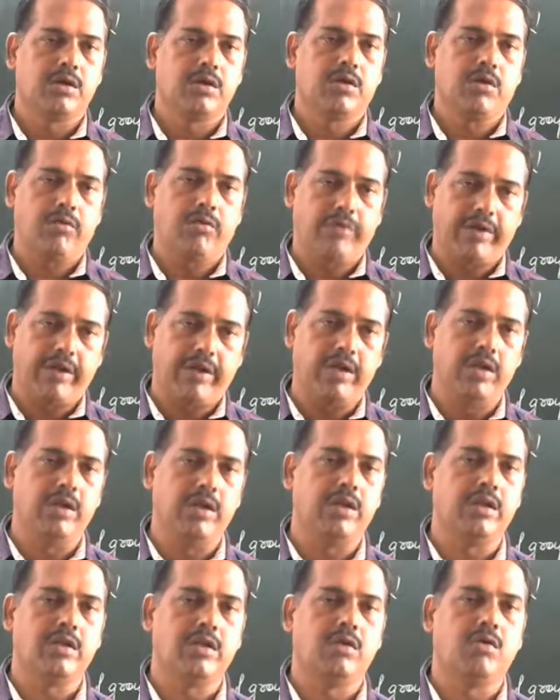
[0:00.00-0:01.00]

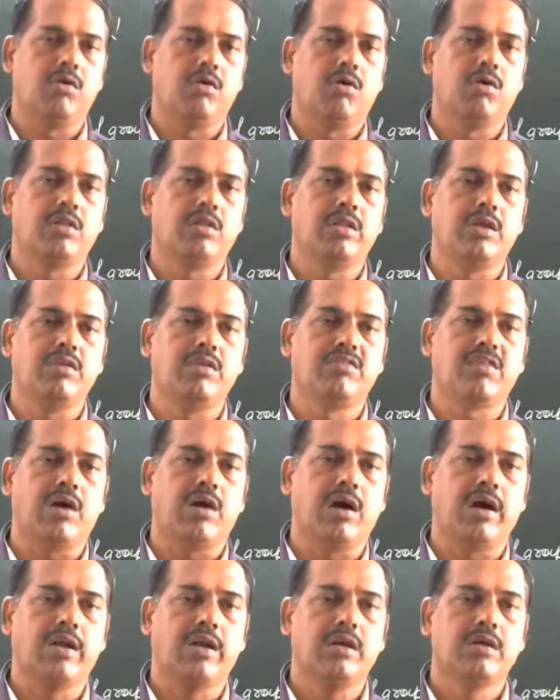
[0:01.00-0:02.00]
vanillin, all these
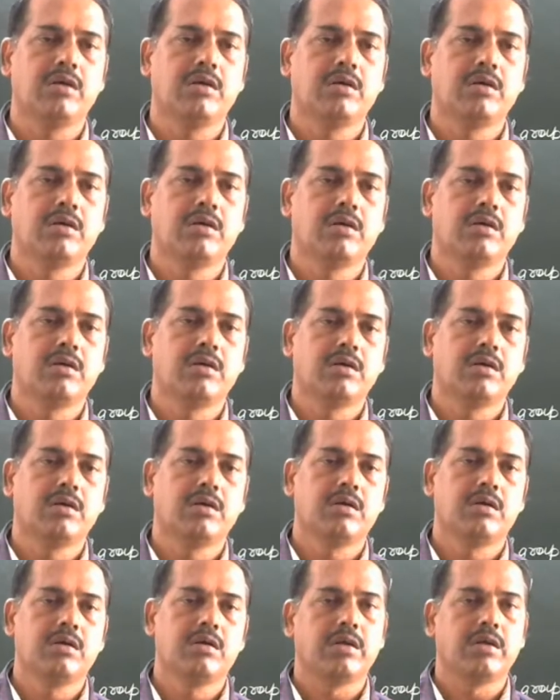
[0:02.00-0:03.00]
are
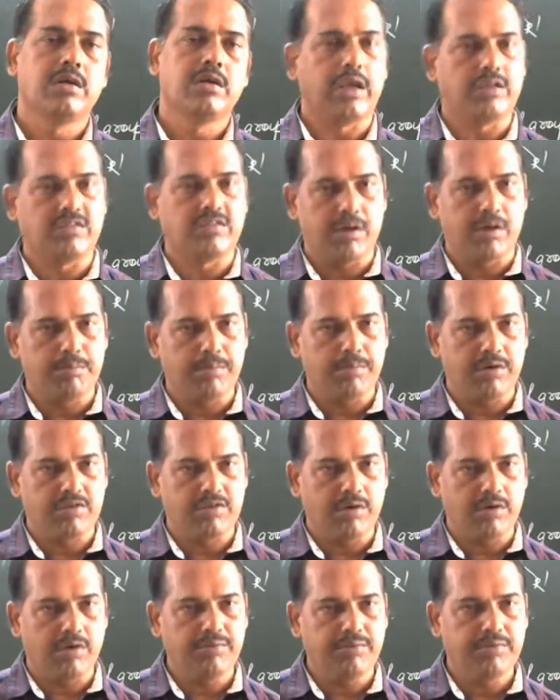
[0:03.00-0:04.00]

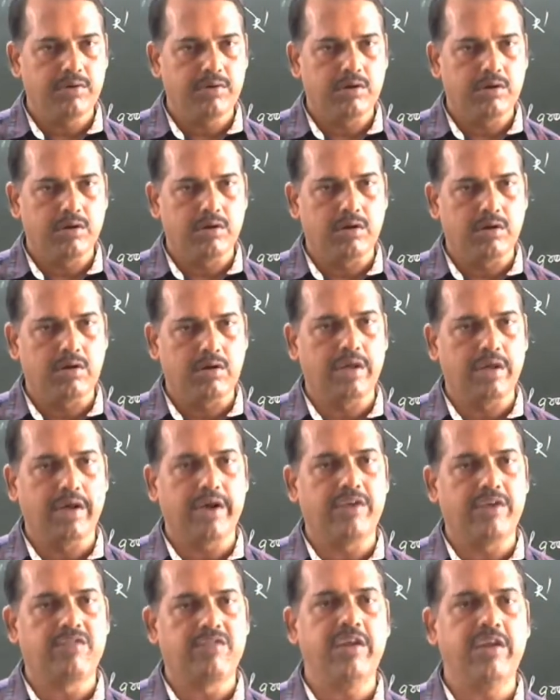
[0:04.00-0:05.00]
examples of
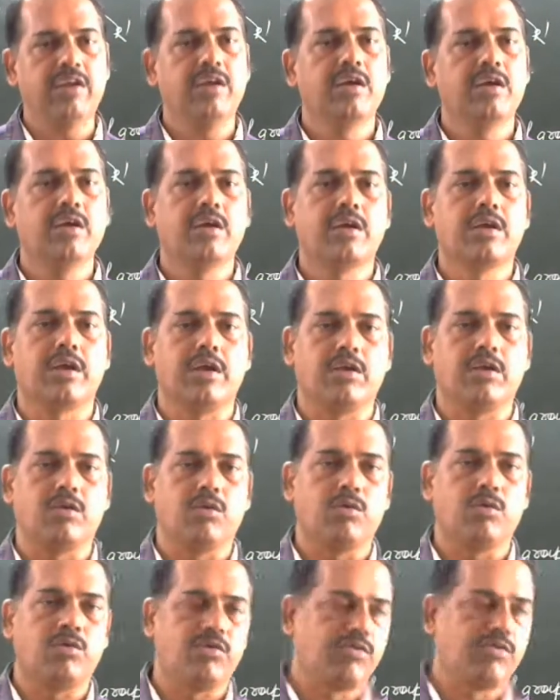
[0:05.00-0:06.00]
aldehydes and
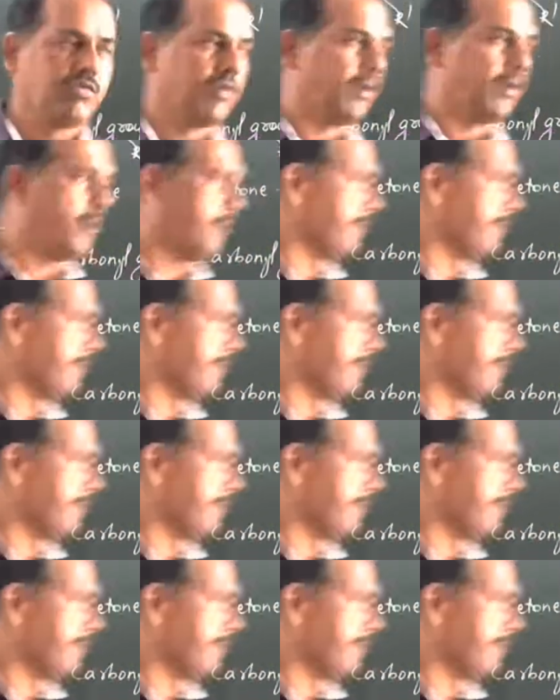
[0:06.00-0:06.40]
ketones.